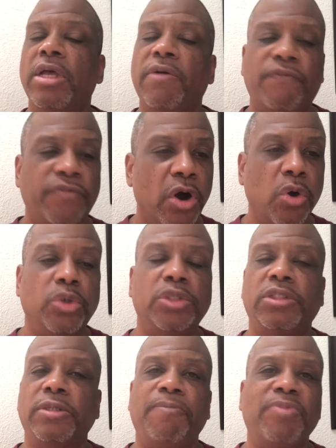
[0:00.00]

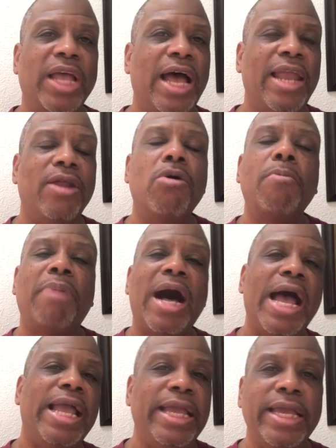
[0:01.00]
Folks, I don't
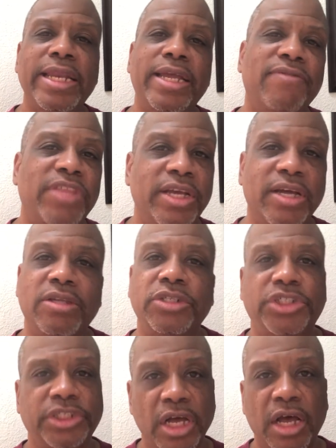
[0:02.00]
buy any of the other
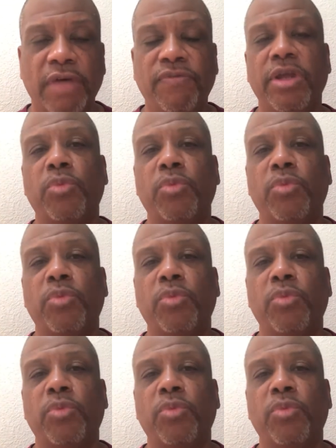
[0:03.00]
stuff.